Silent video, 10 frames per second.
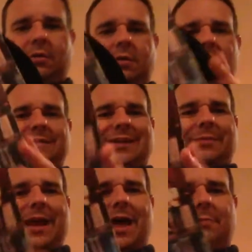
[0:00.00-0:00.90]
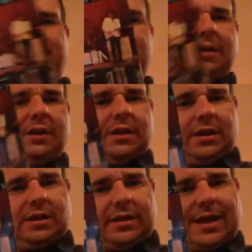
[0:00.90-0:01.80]
It's coming out, but
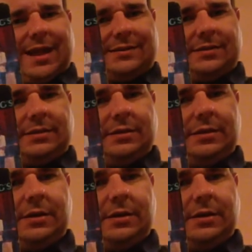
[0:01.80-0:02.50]
look at that.